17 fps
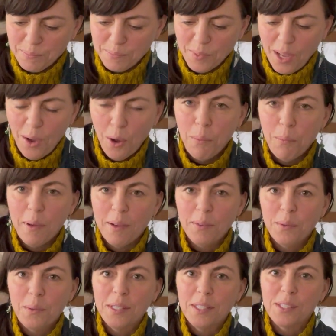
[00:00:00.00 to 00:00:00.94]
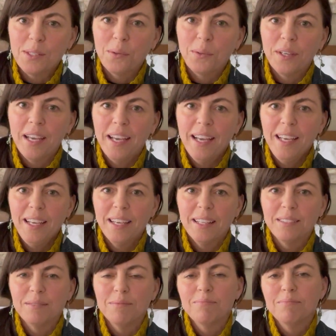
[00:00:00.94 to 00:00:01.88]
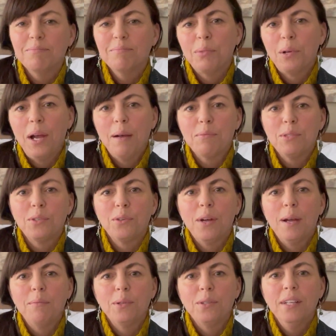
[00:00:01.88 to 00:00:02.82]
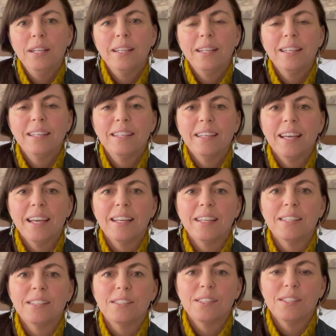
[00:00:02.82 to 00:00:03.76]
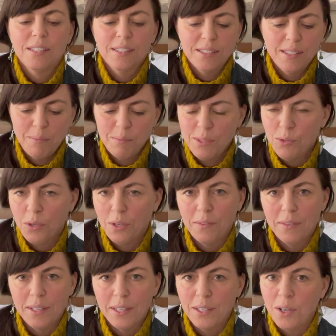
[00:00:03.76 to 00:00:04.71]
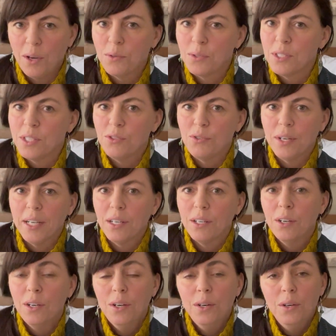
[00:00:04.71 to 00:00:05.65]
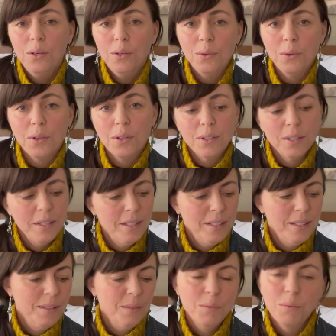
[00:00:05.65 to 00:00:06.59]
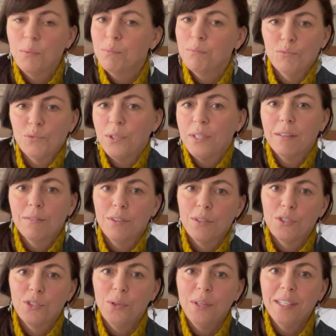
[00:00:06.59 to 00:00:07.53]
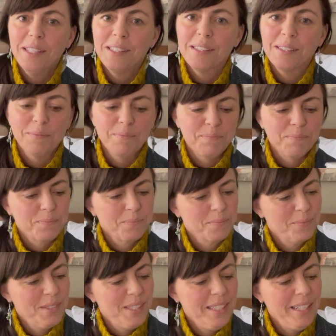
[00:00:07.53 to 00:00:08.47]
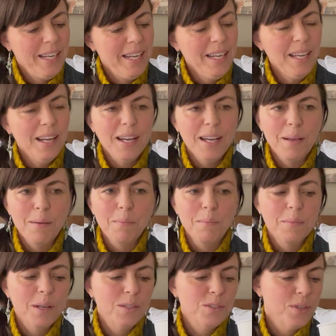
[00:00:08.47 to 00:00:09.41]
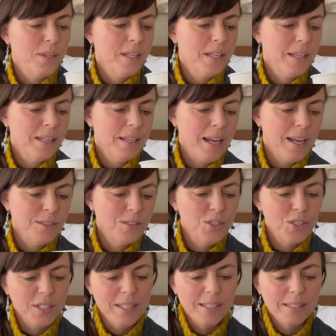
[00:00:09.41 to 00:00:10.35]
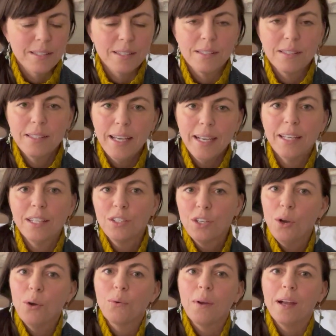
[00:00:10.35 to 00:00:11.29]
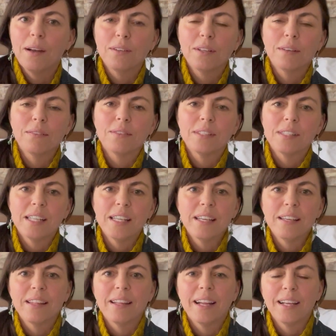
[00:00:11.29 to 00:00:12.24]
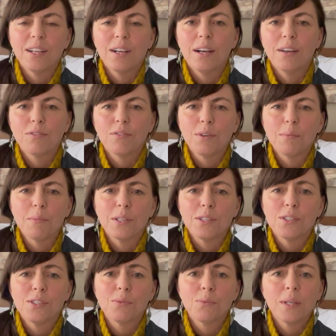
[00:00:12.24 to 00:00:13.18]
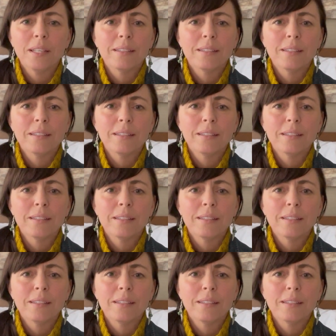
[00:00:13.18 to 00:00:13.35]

I hope everyone is okay, and perhaps you'll grab your knitting and some sort of a cozy drink or drink of your choice. Today I'm drinking, actually it's the second go round of a tea that I got from a sweet